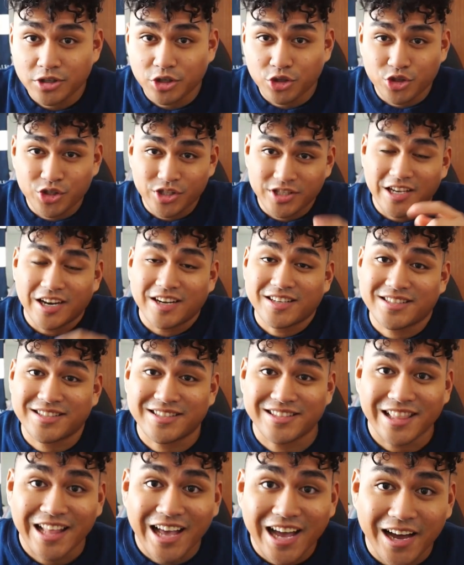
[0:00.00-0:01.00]
you just got
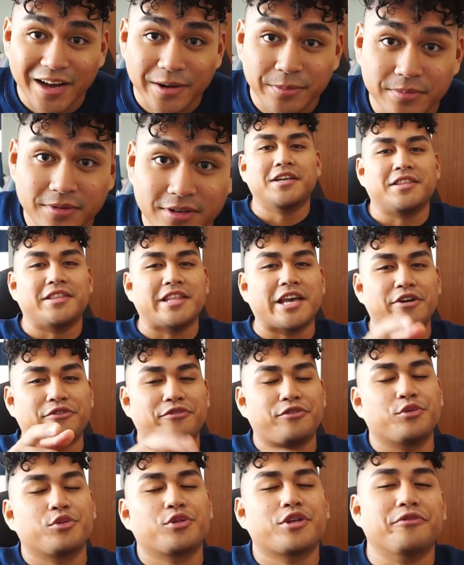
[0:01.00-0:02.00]
slapped. Now,
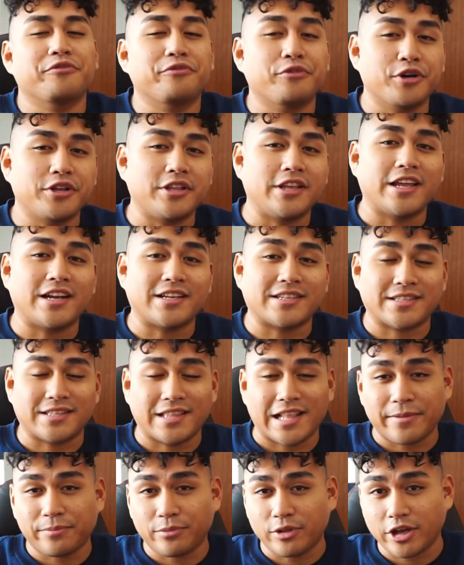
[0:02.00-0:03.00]
if you want to avoid getting
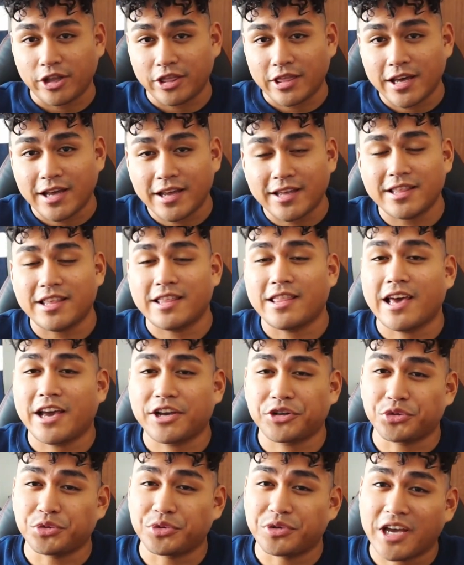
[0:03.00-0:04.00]
slapped like that in an
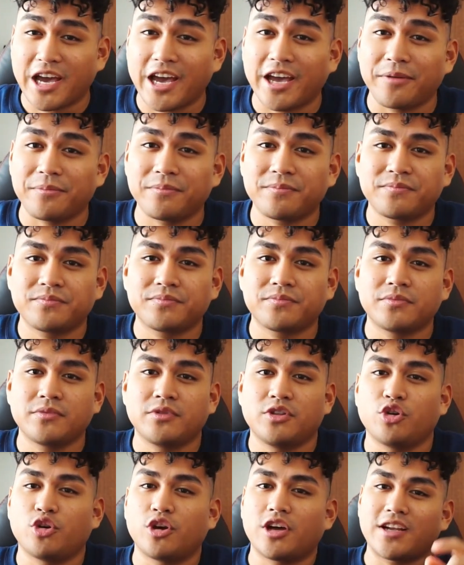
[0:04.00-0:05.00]
actual game,
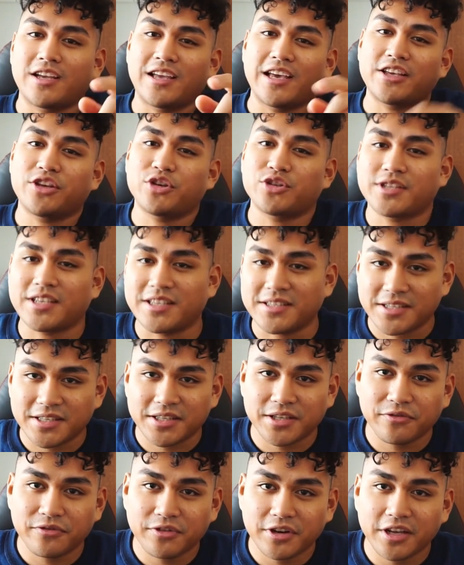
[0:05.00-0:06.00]
you gotta get your
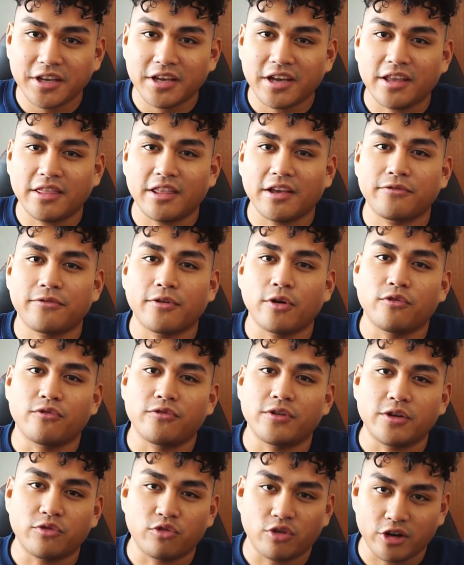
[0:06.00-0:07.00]
sensitivity and
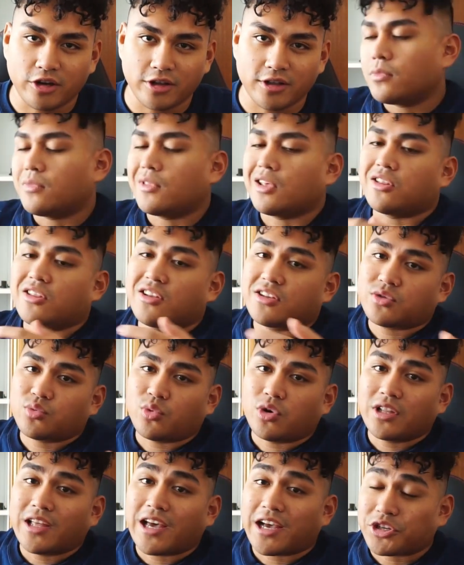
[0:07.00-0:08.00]
FOV right. Now, this
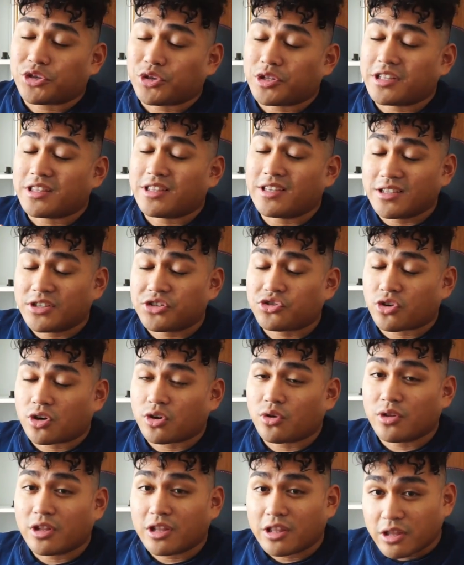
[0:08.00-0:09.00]
one actually did
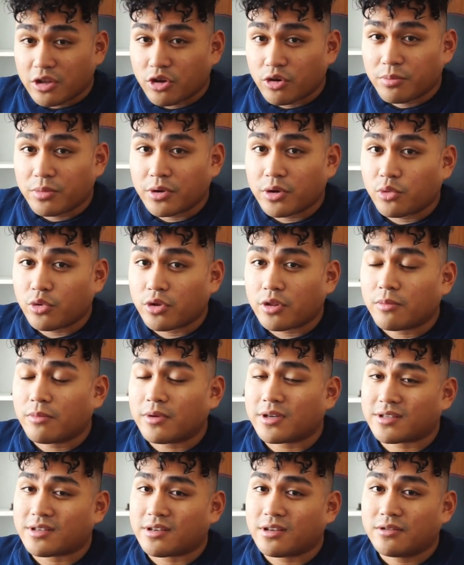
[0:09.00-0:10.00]
struggle a little bit with
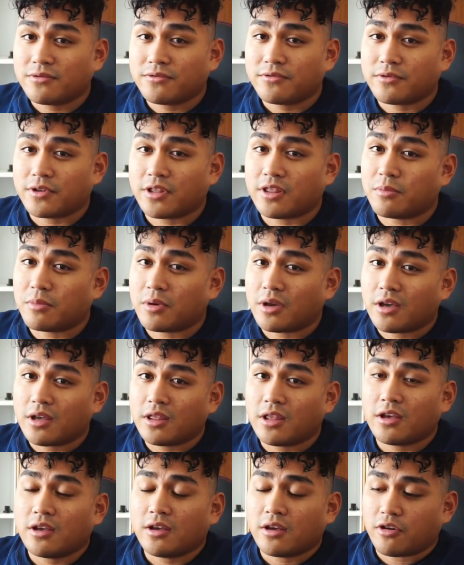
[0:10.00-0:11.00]
myself in the
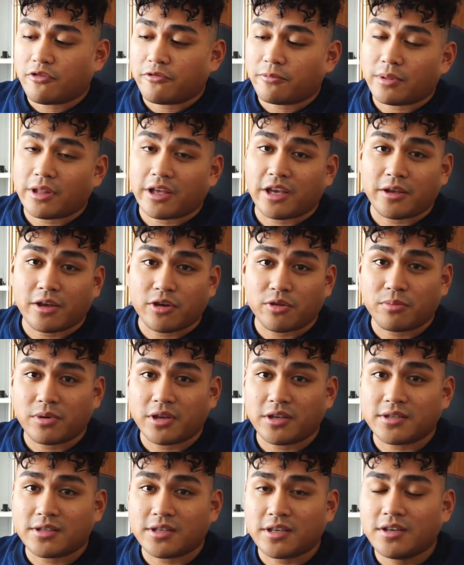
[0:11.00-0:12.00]
beginning of playing on
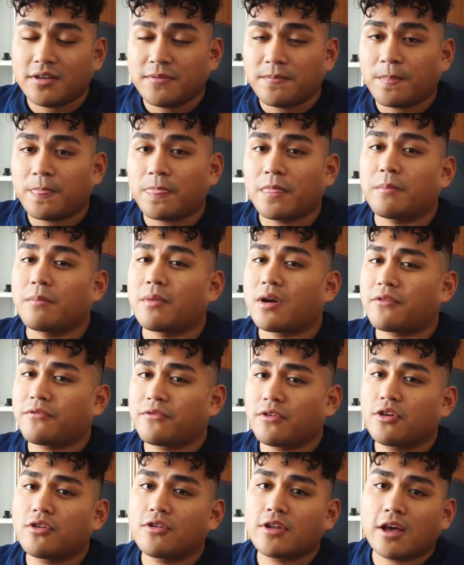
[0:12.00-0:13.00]
PC, but I
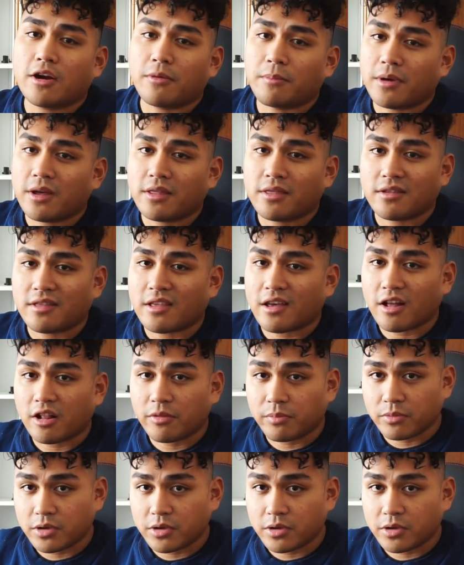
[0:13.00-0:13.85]
figured out a method that helped